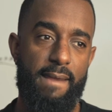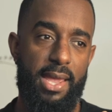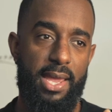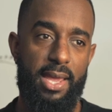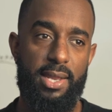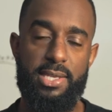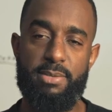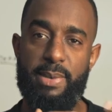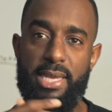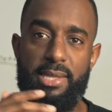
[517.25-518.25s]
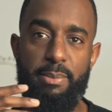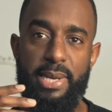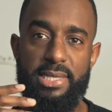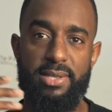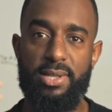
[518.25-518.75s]
and he's making the
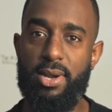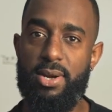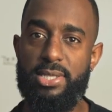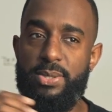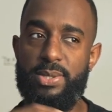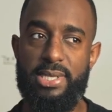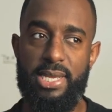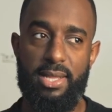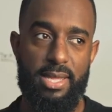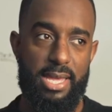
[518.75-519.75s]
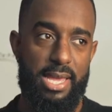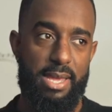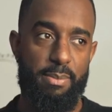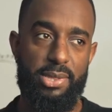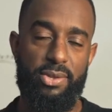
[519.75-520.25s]
best of the cards he was dealt.
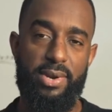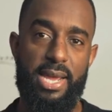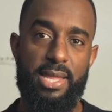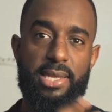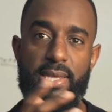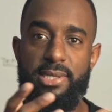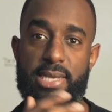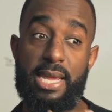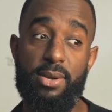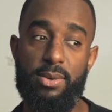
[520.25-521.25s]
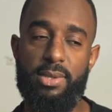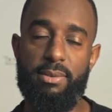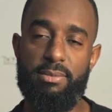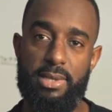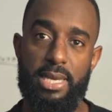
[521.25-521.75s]
But the reality is kind of the
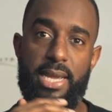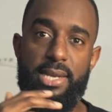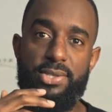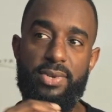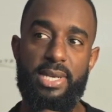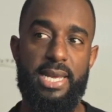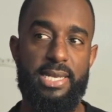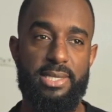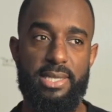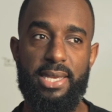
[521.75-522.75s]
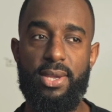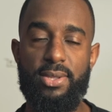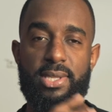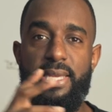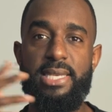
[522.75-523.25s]
thing I just realized is like, yo,
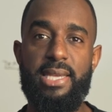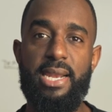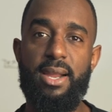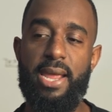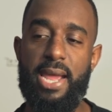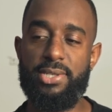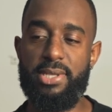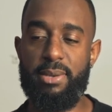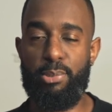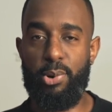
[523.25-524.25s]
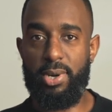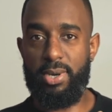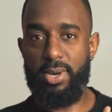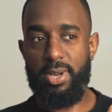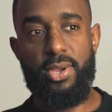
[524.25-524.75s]
the things that are actually
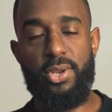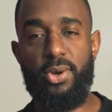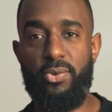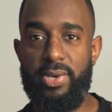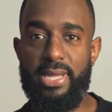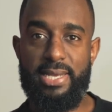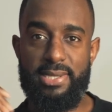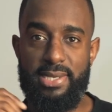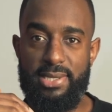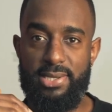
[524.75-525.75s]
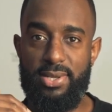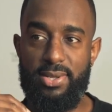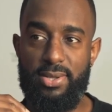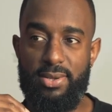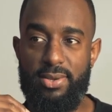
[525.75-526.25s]
important, you don't realize it
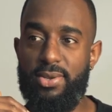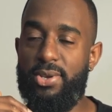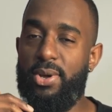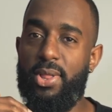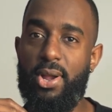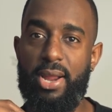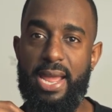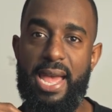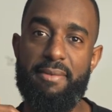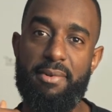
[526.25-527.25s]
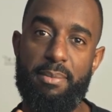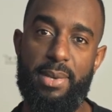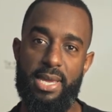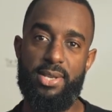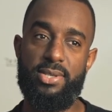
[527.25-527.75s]
until you no longer have them
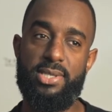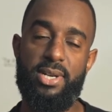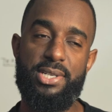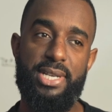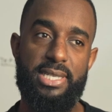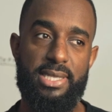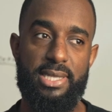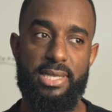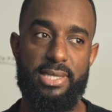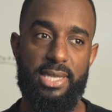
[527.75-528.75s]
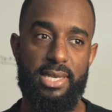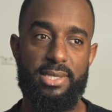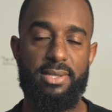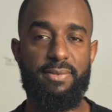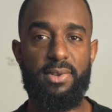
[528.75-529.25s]
and you start chasing these
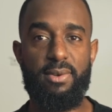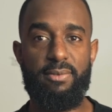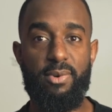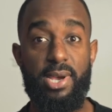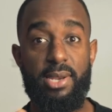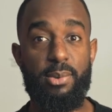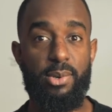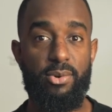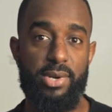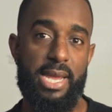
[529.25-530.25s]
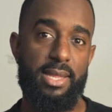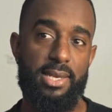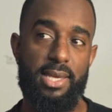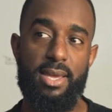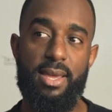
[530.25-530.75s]
things to fill a void. But
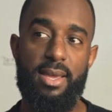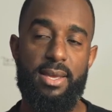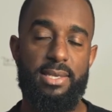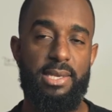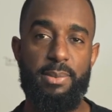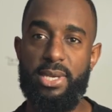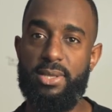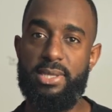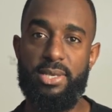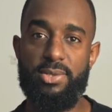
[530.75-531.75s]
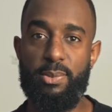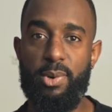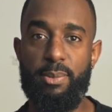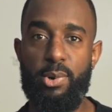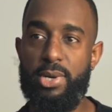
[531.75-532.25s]
reality, some of the other things are
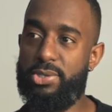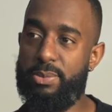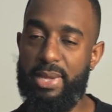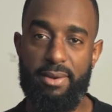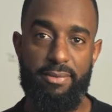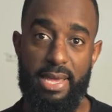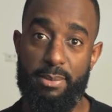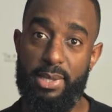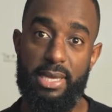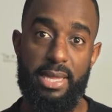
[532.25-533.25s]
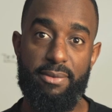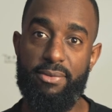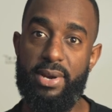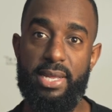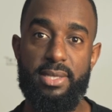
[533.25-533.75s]
more important to him, like family, like
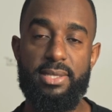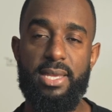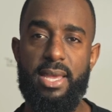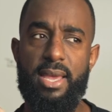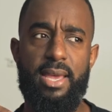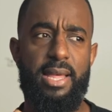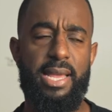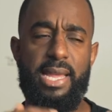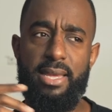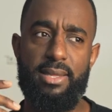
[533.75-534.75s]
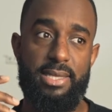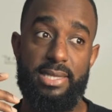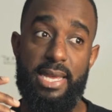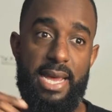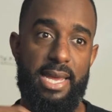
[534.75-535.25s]
friends. Like a, uh,
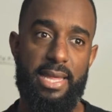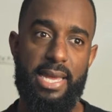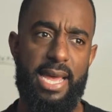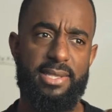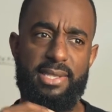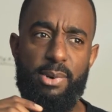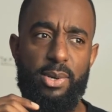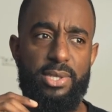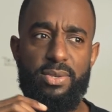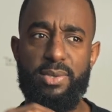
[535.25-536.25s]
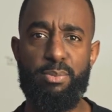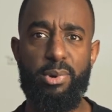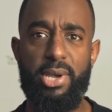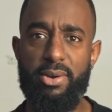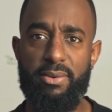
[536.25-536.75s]
this guy, like hasn't spoken to his
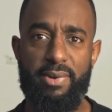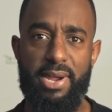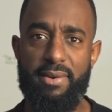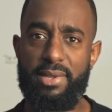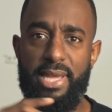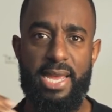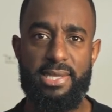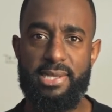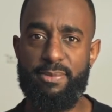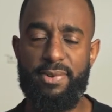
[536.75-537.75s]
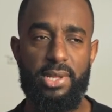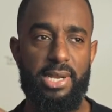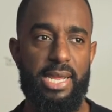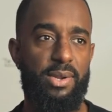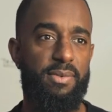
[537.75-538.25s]
brother in forever. They had some
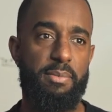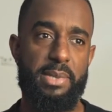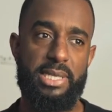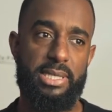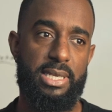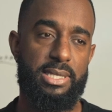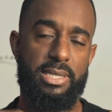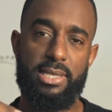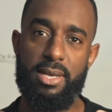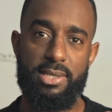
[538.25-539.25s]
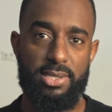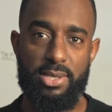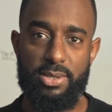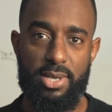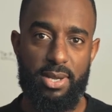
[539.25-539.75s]
falling out over business. His cousins
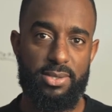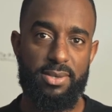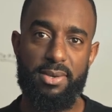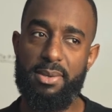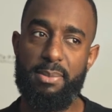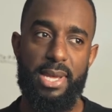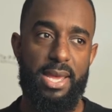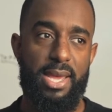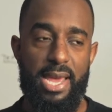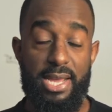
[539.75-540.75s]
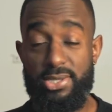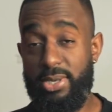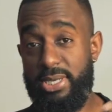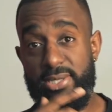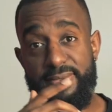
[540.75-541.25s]
don't talk to him, and
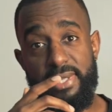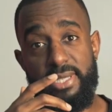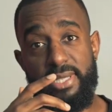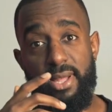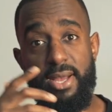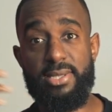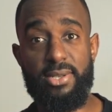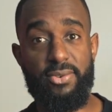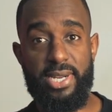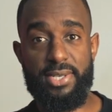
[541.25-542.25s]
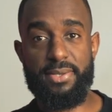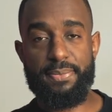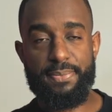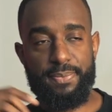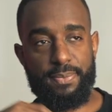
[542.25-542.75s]
so he just feels lost and rich.
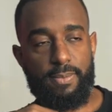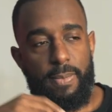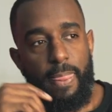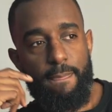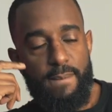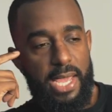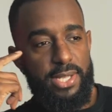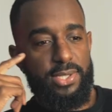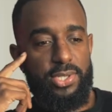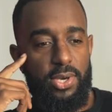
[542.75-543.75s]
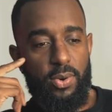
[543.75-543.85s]
And so,